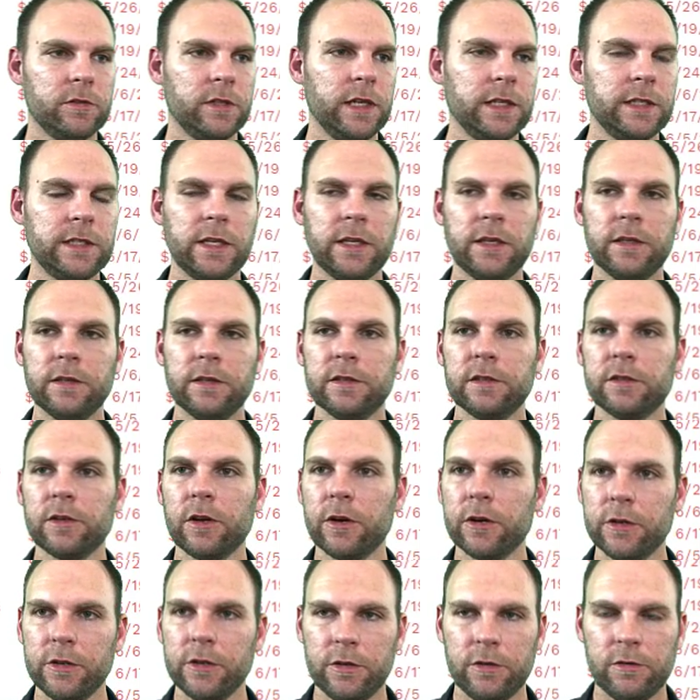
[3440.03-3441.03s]
easy to
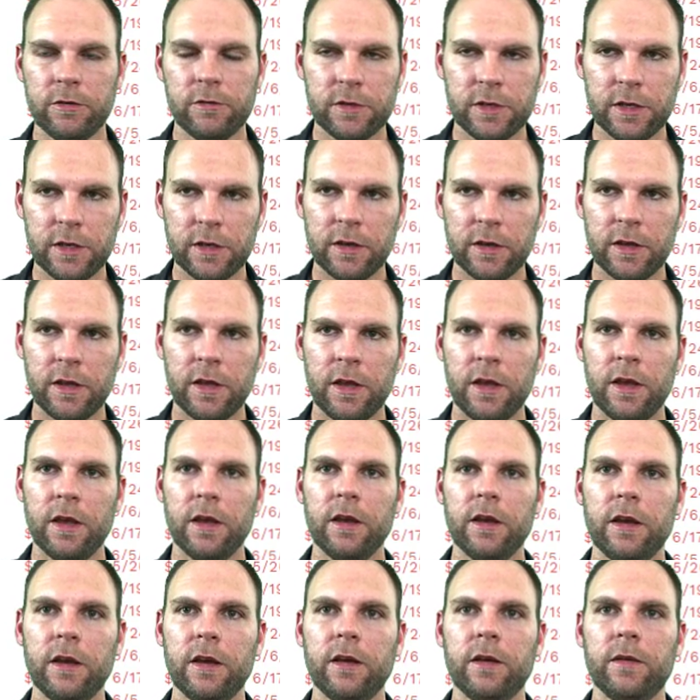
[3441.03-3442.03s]
start using.
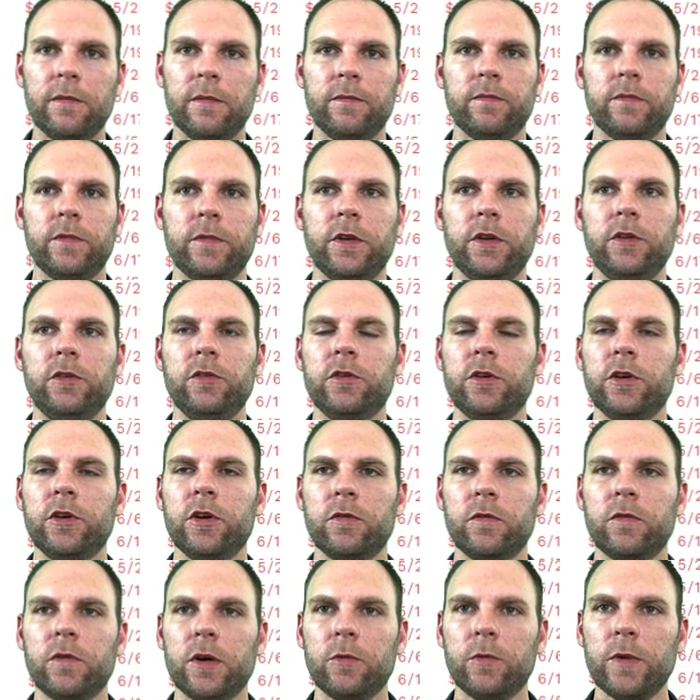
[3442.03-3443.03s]
You can go
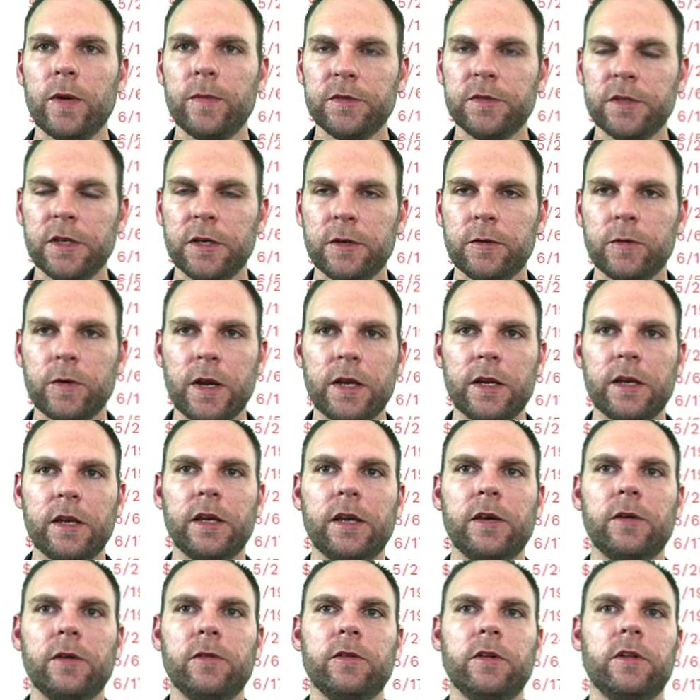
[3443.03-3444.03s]
to our website right
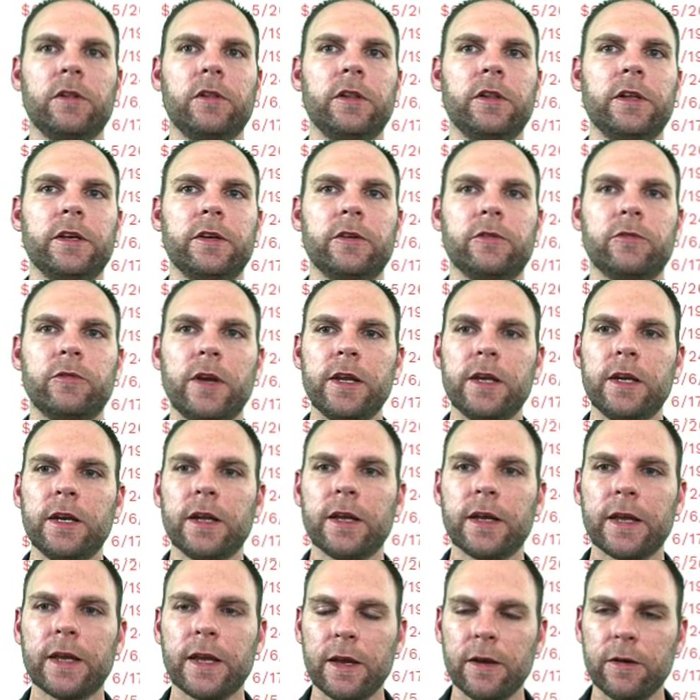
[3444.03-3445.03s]
now and click create an
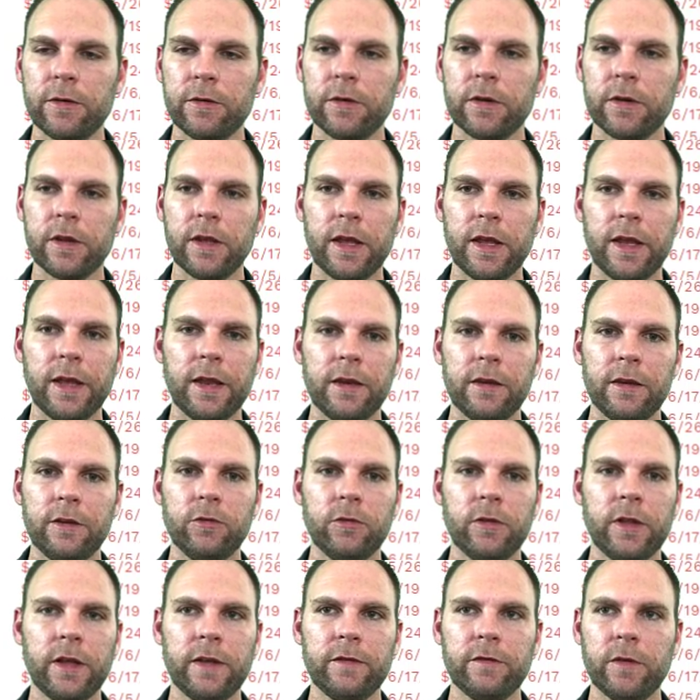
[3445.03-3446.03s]
account, and you'll
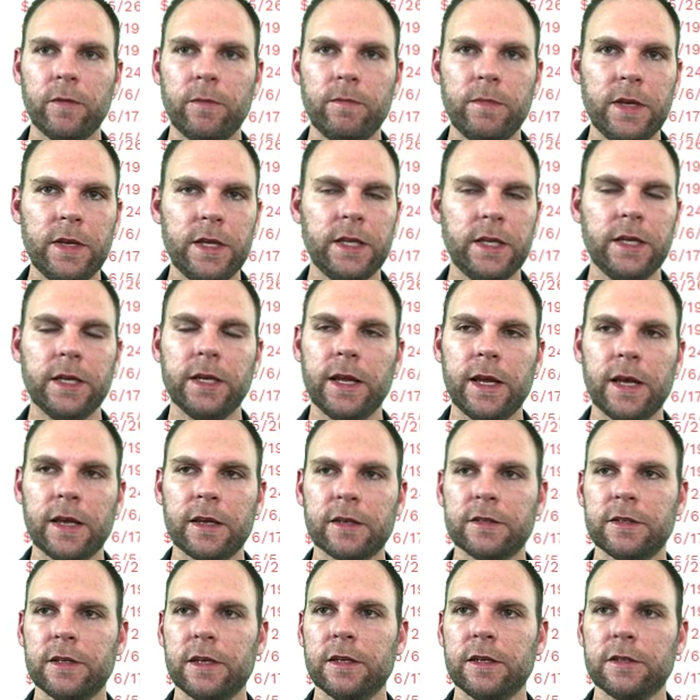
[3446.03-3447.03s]
have immediate
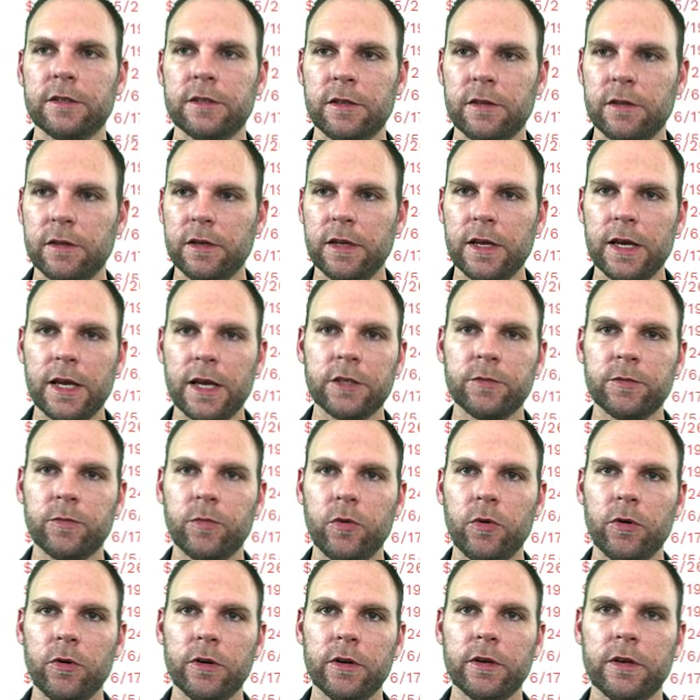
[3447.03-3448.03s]
access to the
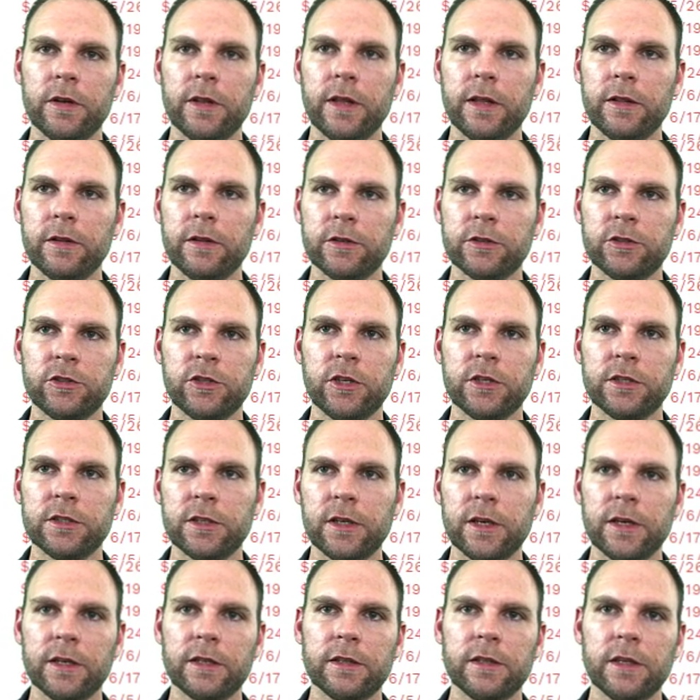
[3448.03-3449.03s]
dashboard that looks just
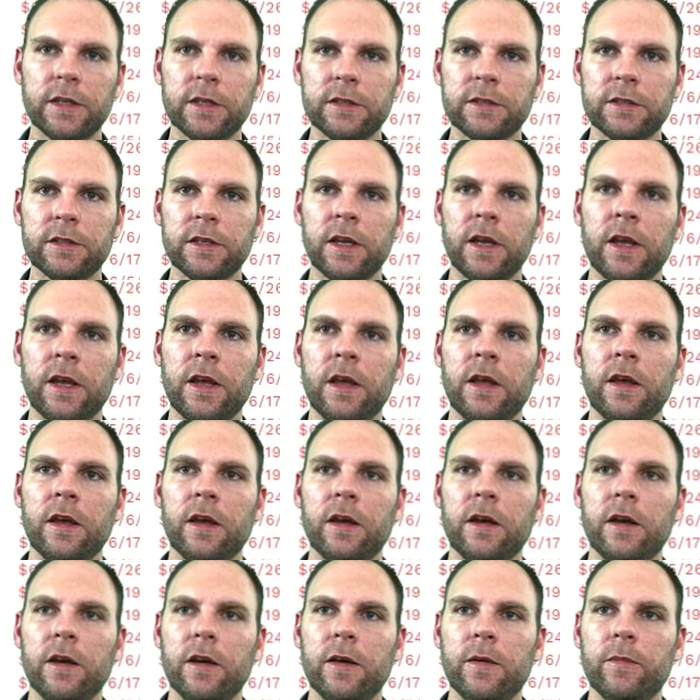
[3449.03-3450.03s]
like this.
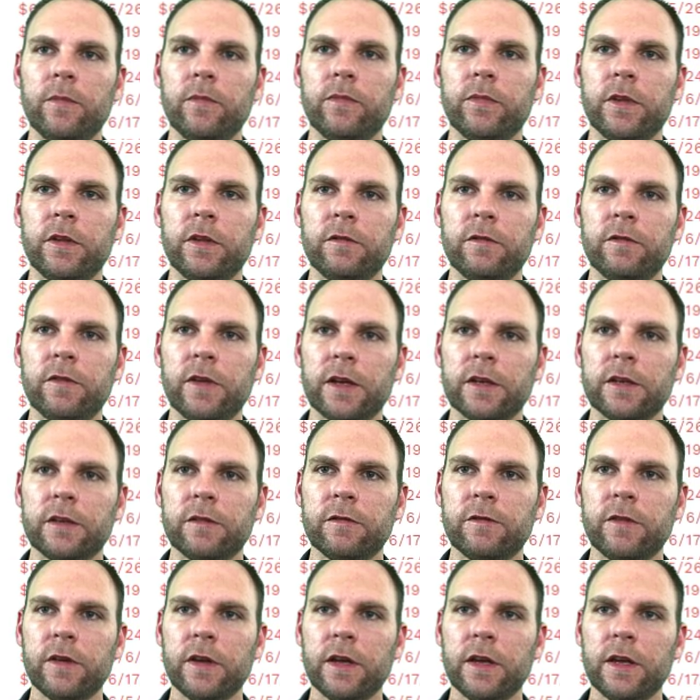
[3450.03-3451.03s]
In fact,
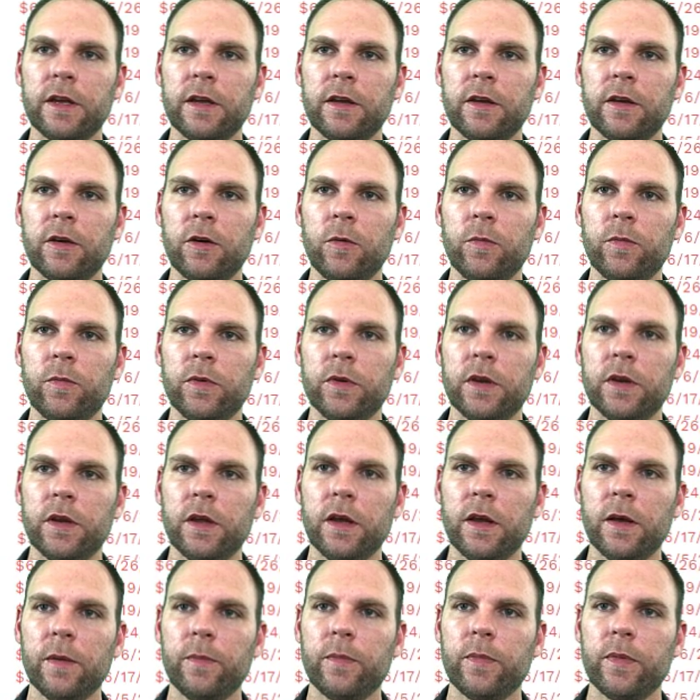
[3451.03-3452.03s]
if I open
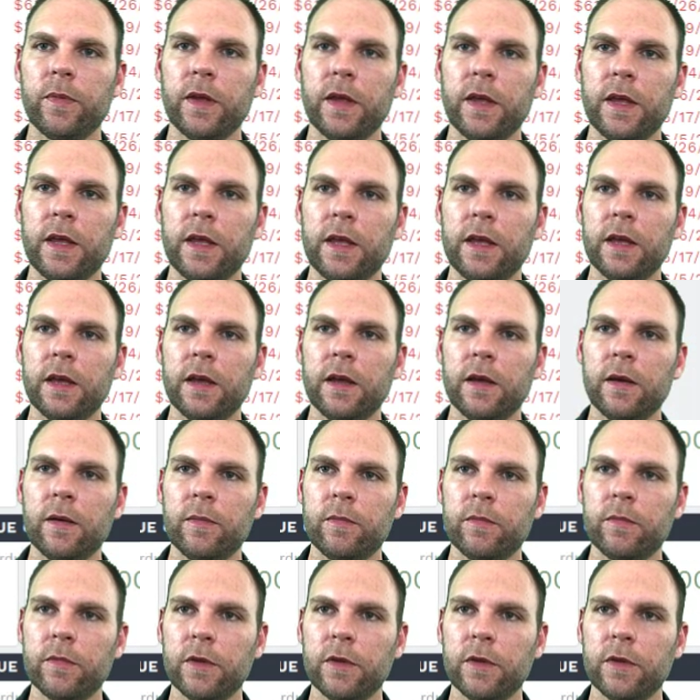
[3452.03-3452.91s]
up a